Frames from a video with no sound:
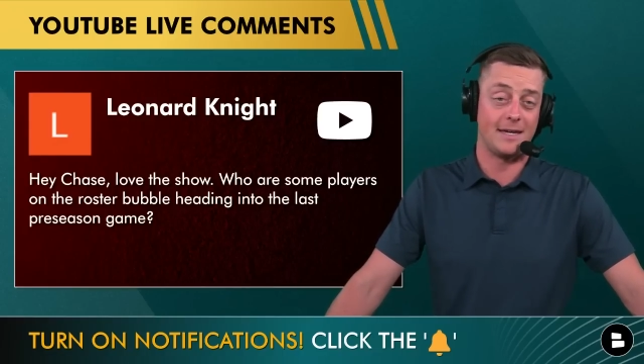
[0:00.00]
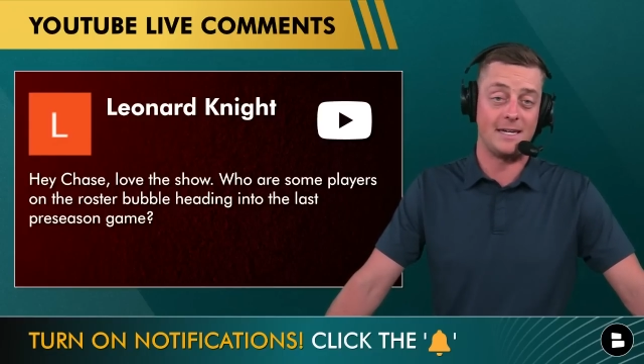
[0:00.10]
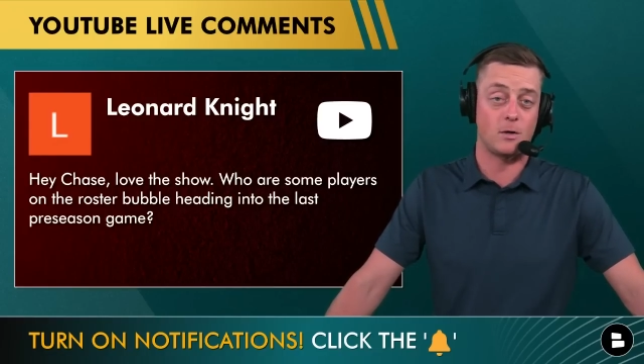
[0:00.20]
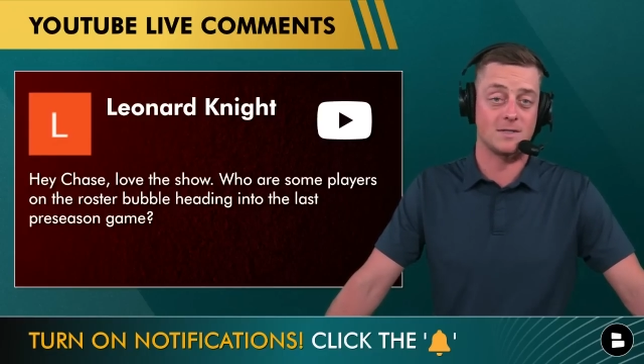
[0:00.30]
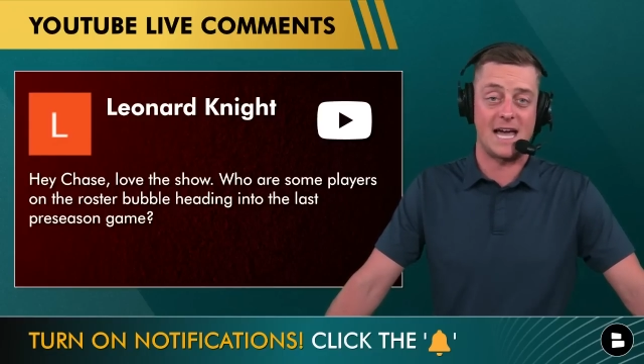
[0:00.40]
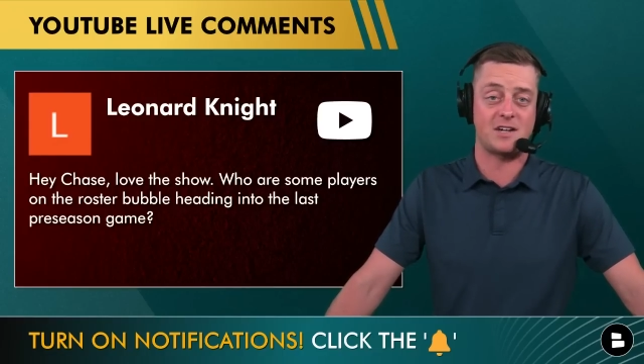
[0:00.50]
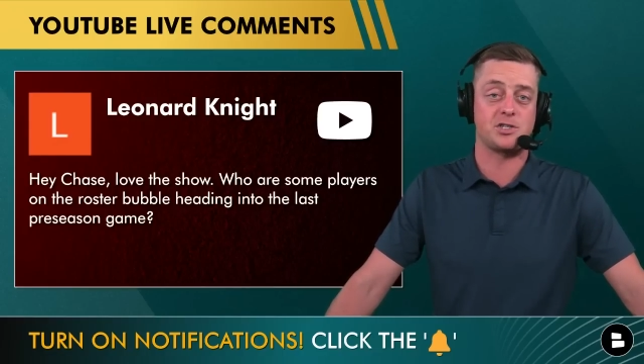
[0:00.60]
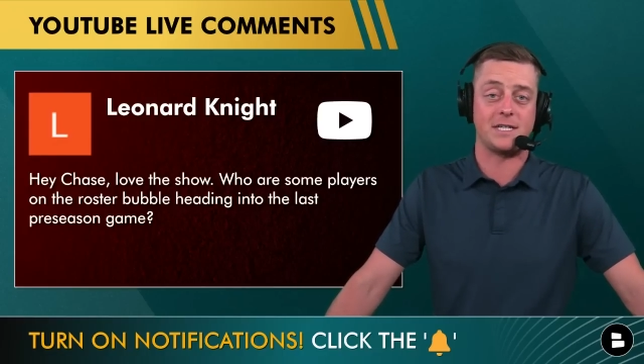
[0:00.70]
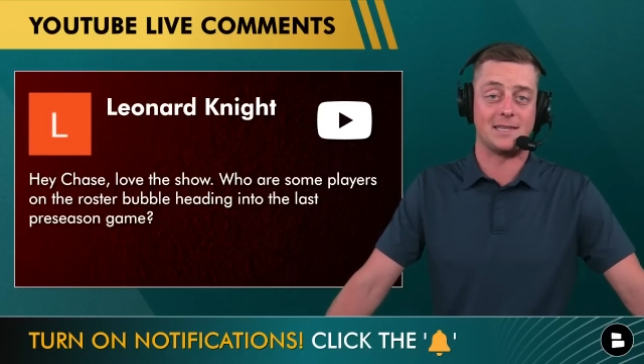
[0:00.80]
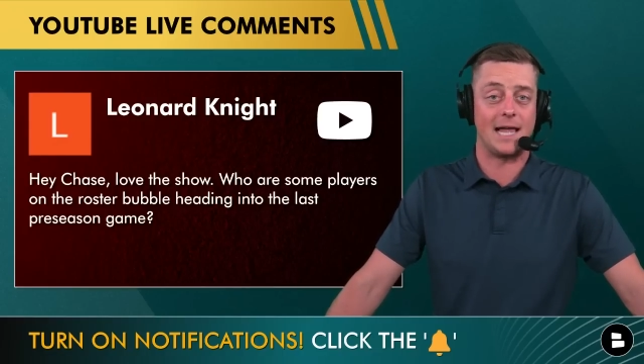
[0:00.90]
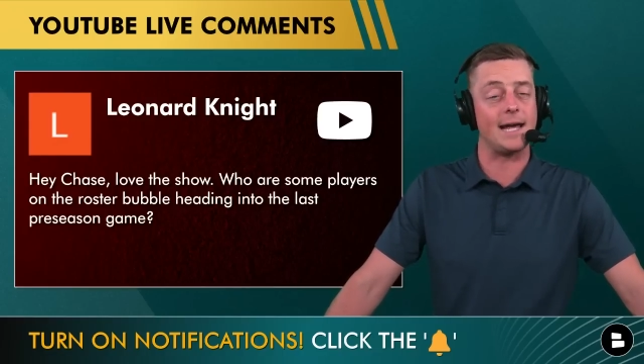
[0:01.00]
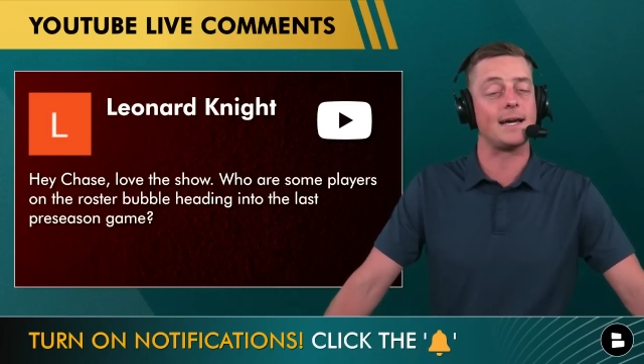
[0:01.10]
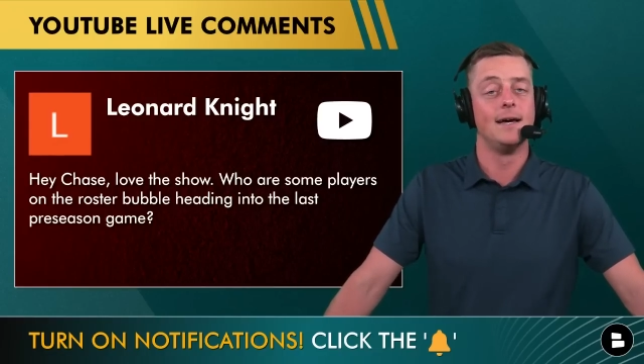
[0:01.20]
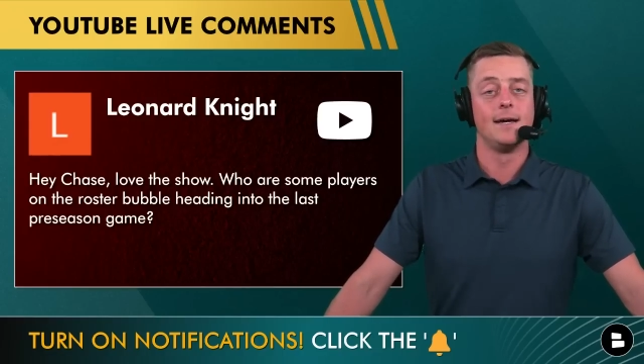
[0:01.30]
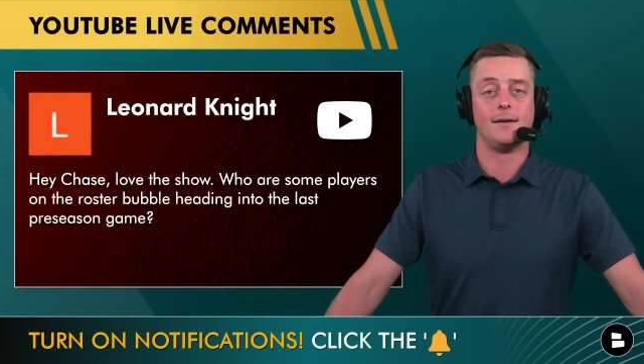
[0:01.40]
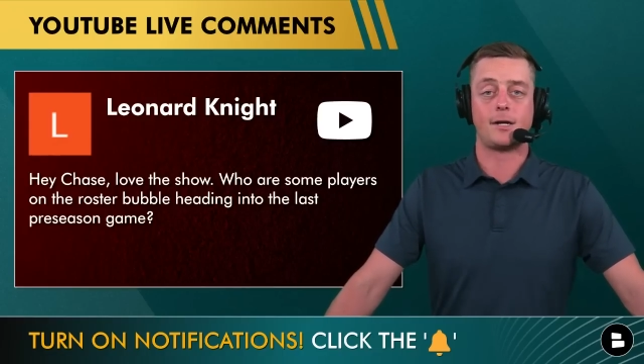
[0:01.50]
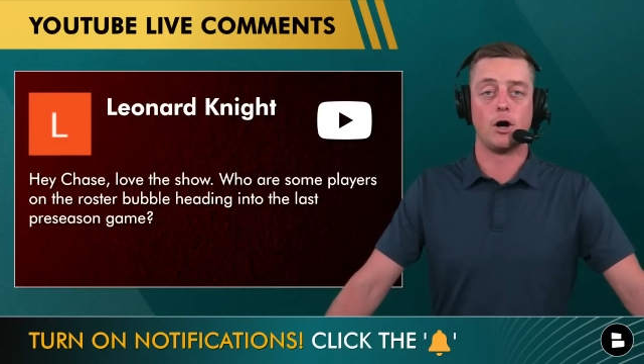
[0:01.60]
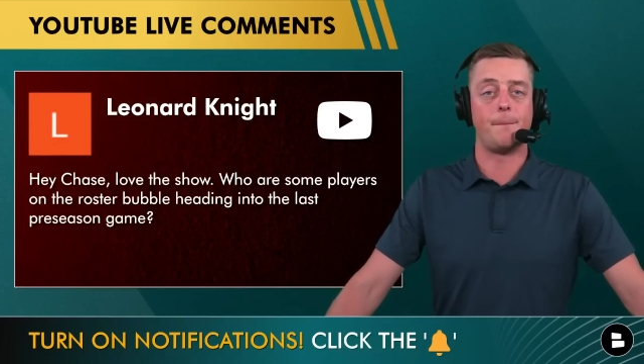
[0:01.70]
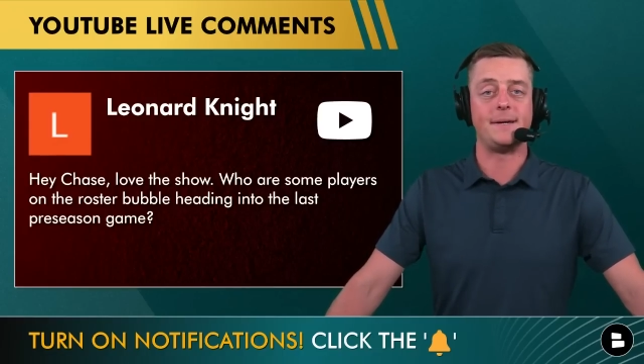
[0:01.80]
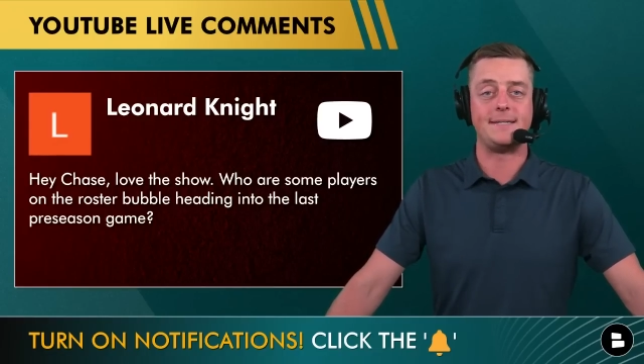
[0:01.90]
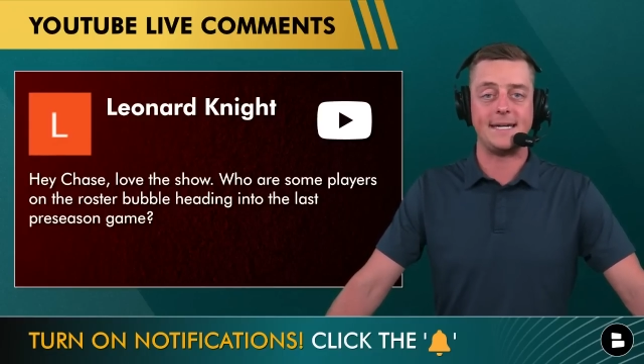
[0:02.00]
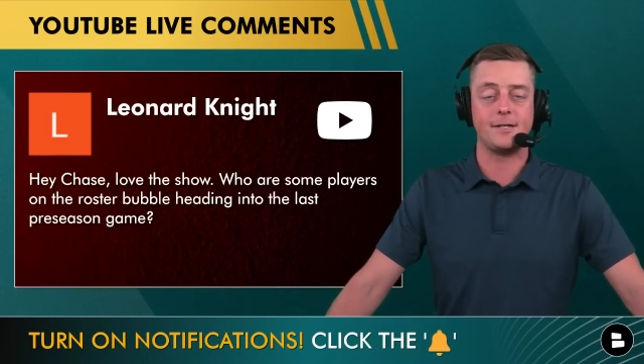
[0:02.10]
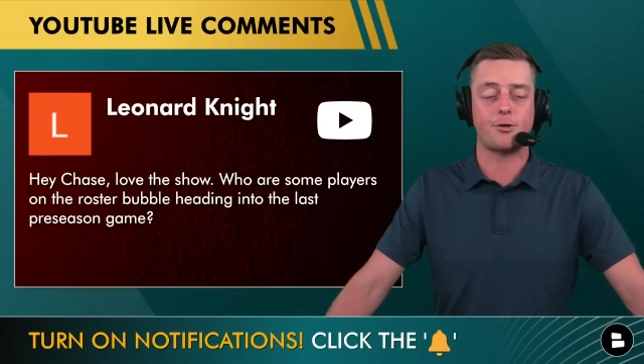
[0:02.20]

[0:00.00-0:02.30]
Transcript: Eagles actually like Nakobe Dean,